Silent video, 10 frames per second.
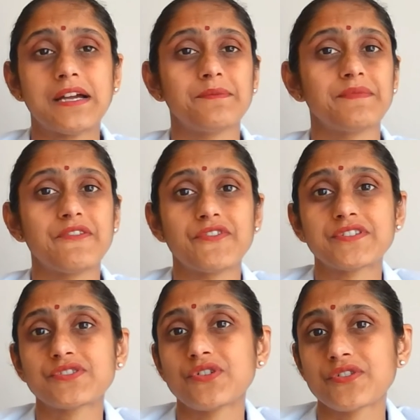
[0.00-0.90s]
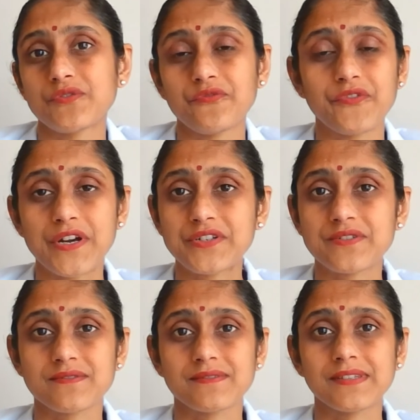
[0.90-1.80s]
um, if it's not a
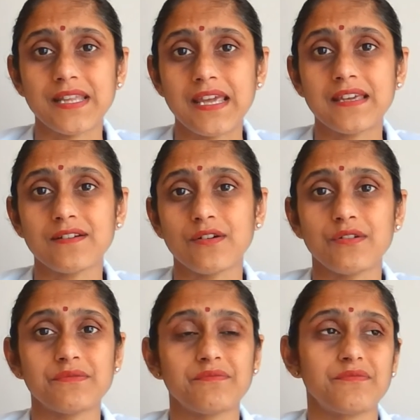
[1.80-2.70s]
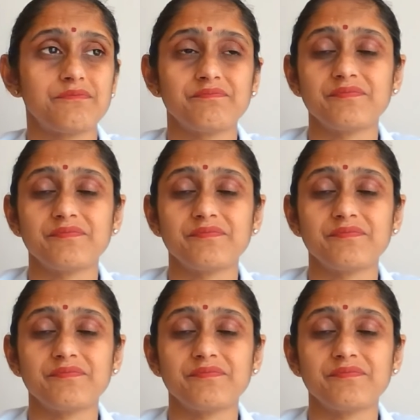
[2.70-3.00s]
fresh thing, um,